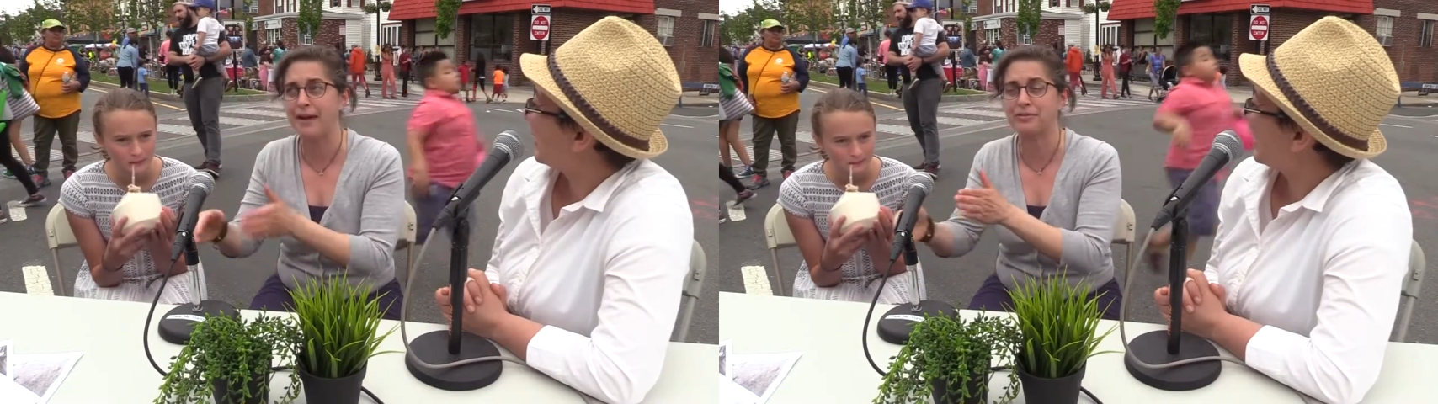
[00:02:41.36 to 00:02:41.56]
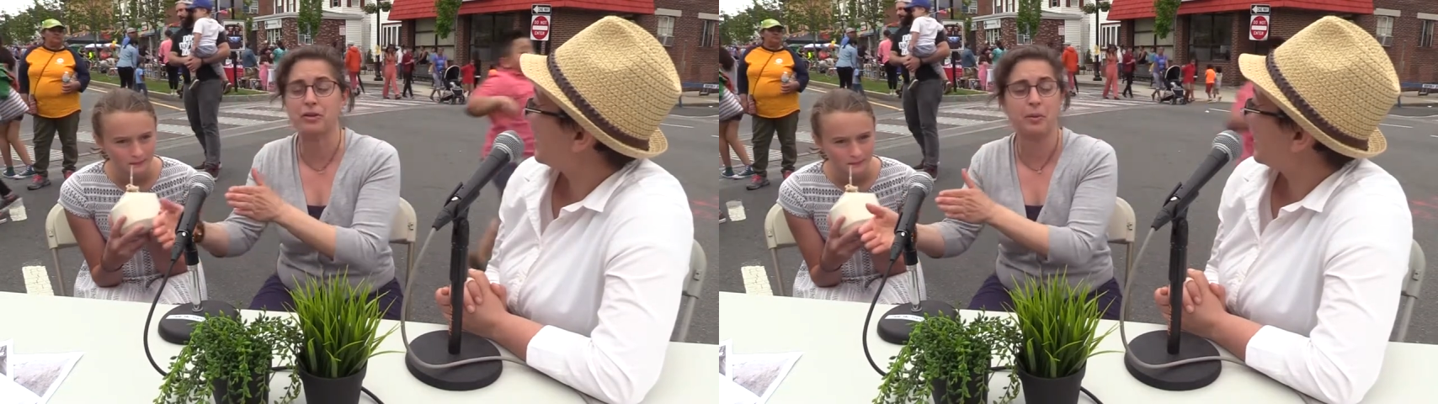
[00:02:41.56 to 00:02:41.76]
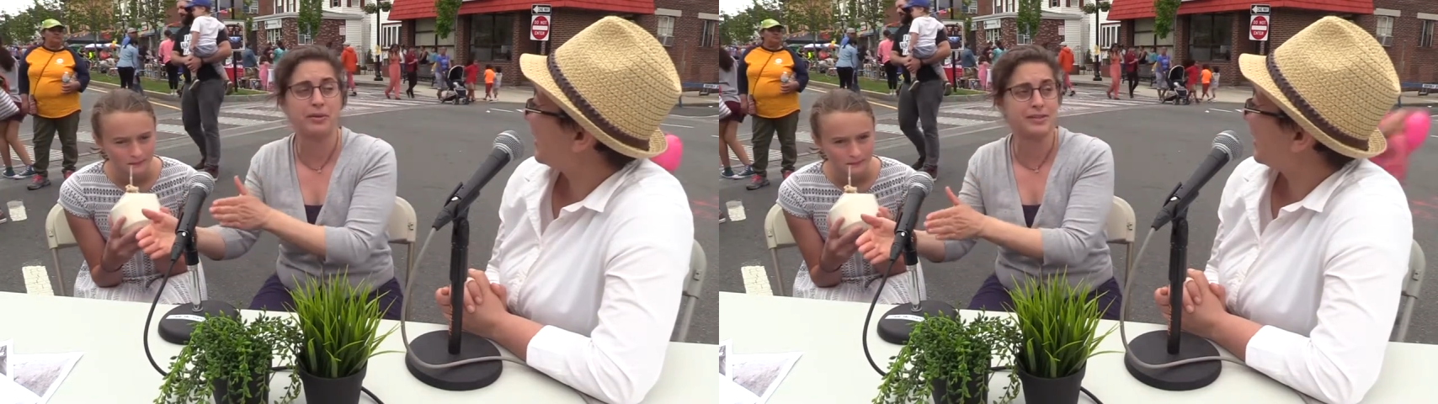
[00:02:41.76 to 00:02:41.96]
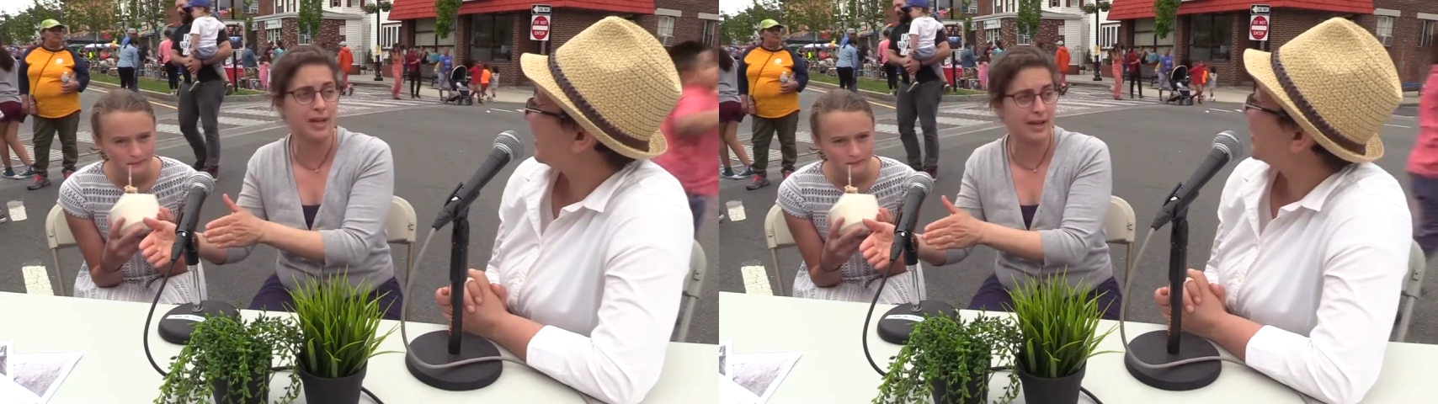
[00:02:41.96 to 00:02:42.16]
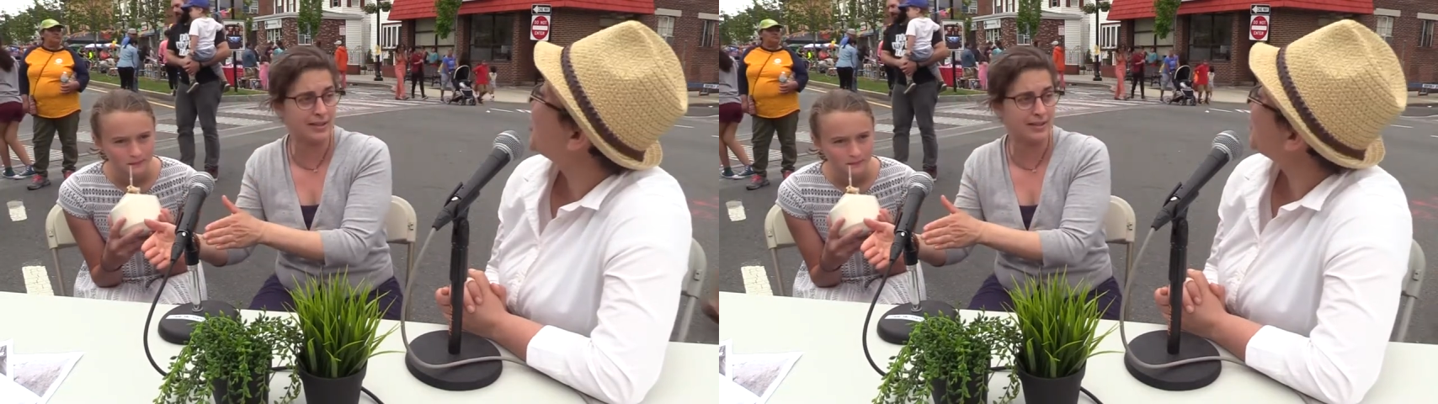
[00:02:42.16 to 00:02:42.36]
Speaker 1: have to go in the
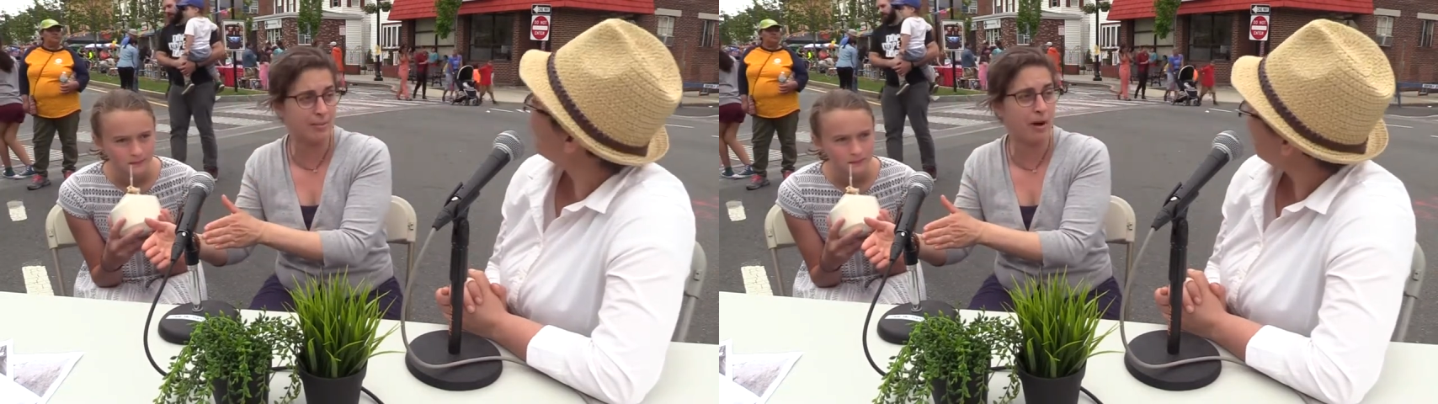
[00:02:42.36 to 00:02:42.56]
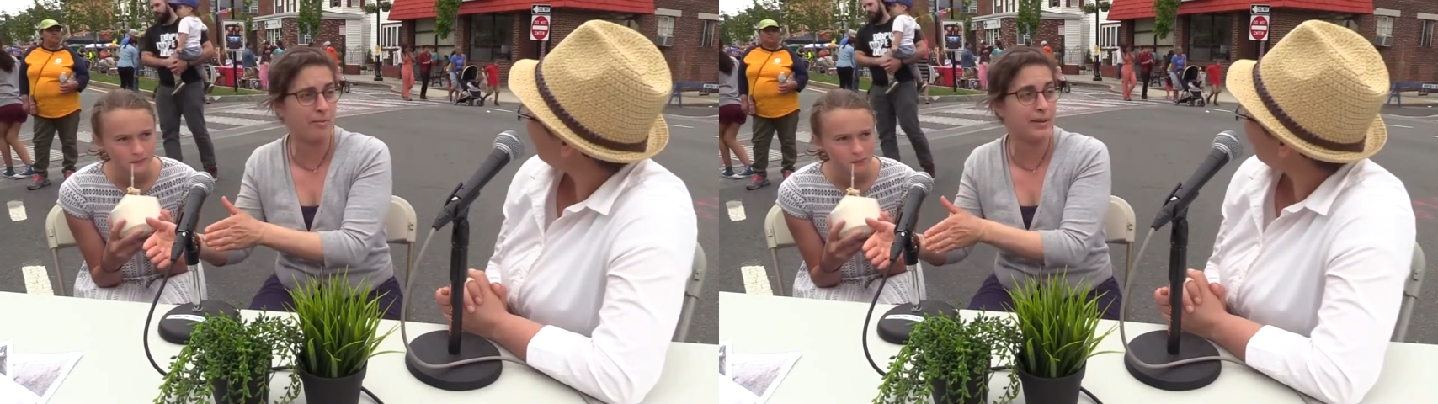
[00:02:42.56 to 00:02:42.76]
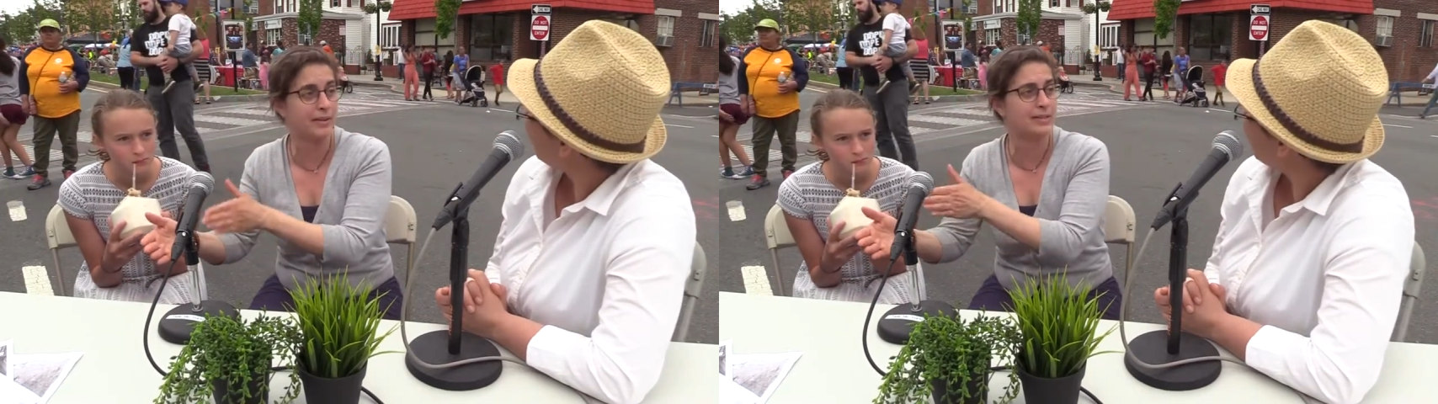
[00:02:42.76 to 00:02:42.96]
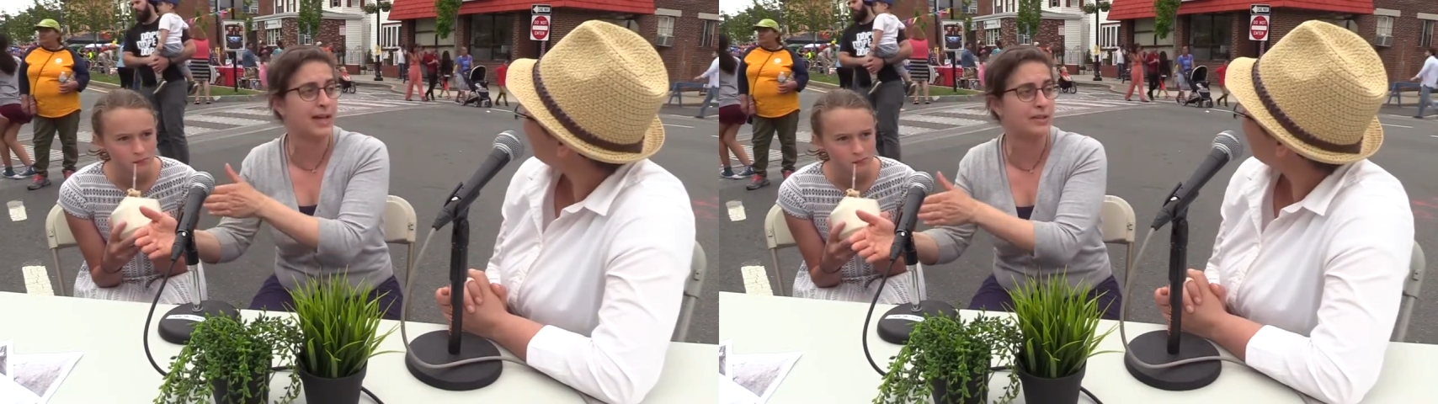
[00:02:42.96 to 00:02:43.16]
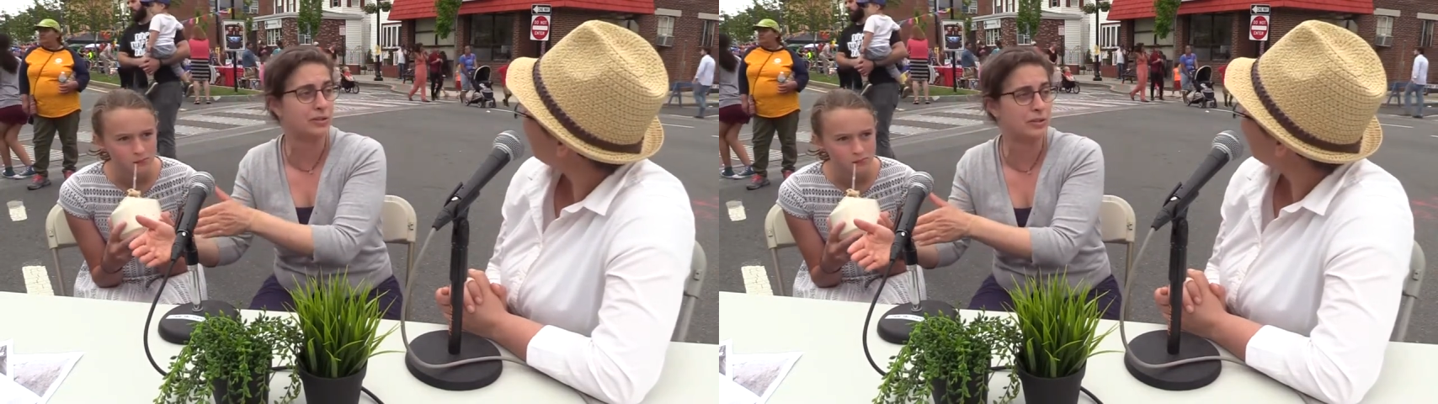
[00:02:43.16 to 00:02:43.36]
tenant's apartment, and the
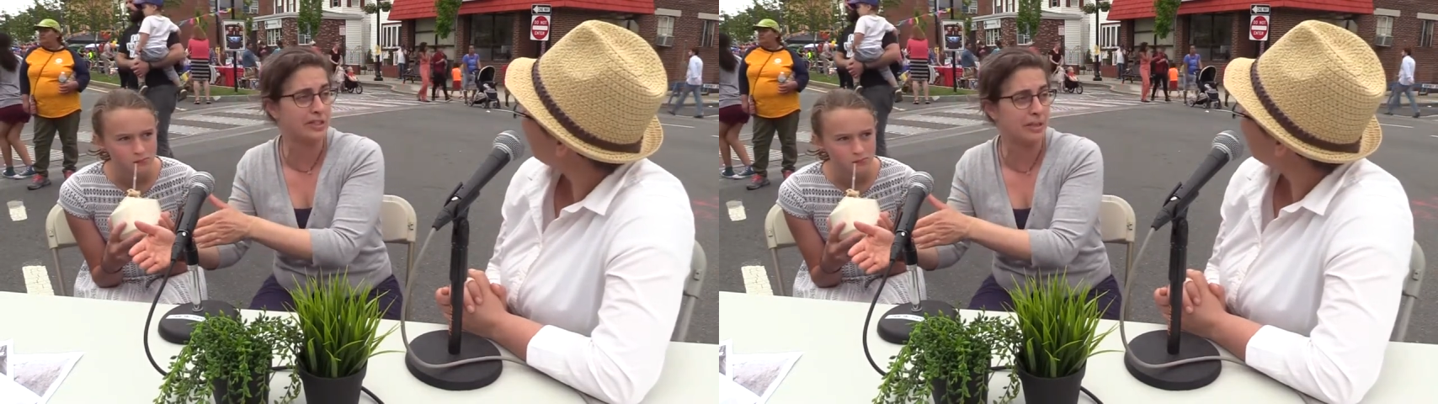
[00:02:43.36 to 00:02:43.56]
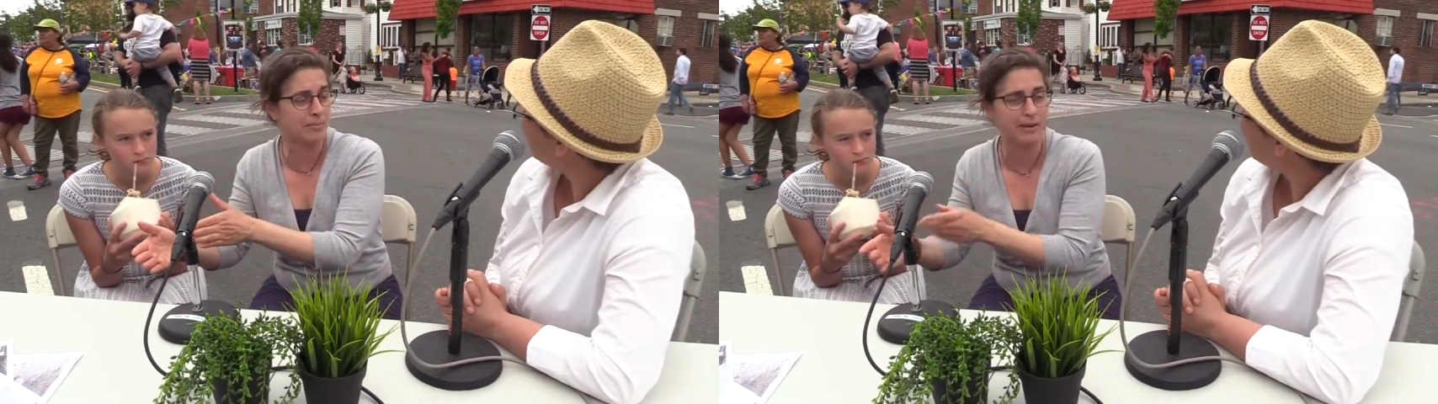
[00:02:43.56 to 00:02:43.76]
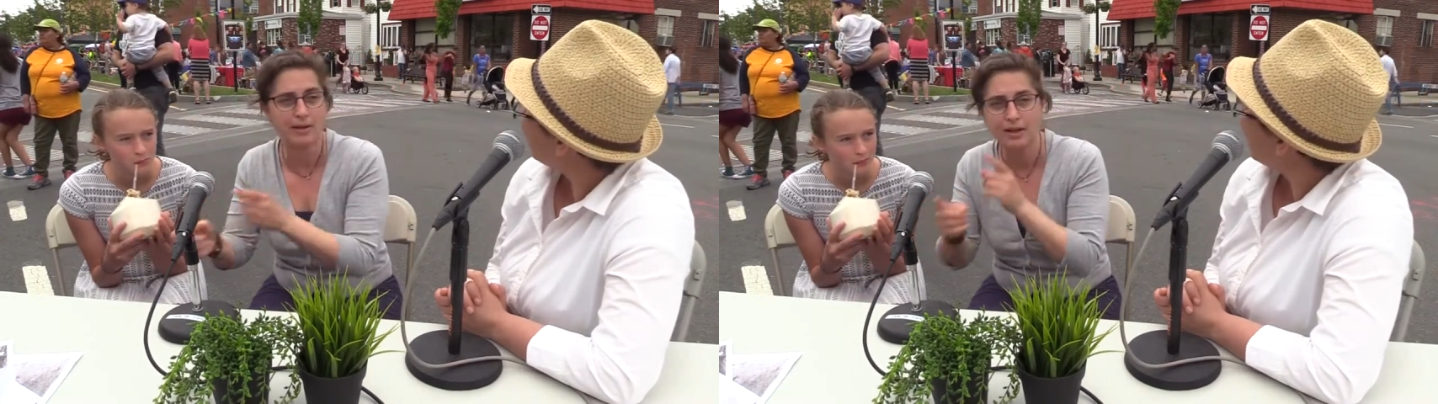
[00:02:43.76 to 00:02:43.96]
tenants are sleeping.